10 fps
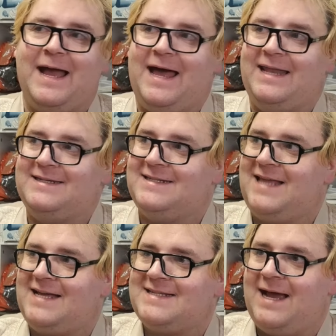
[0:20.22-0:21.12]
and
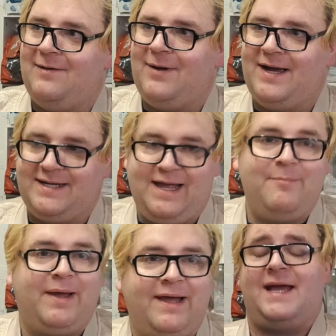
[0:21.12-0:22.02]
that's how I get
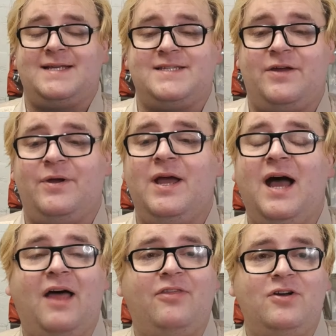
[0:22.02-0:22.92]
that. Yeah, so
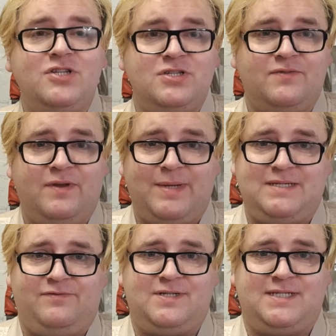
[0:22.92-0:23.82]
I thought I'd do something a bit
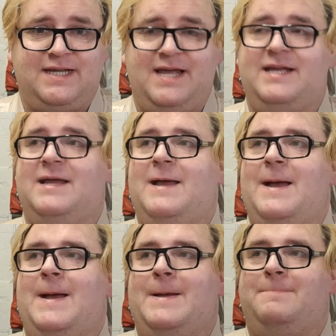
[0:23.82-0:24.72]
different today.
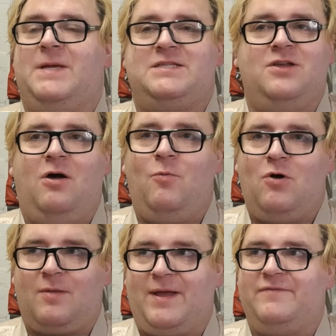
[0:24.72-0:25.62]
It's not a
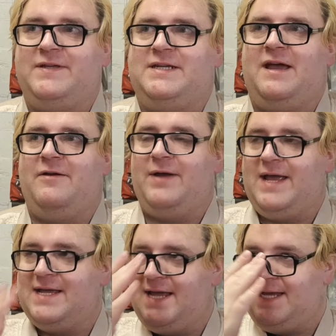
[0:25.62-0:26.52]
walkabout video,
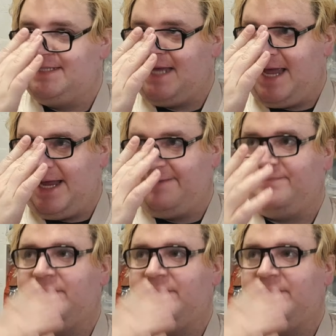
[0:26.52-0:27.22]
it is a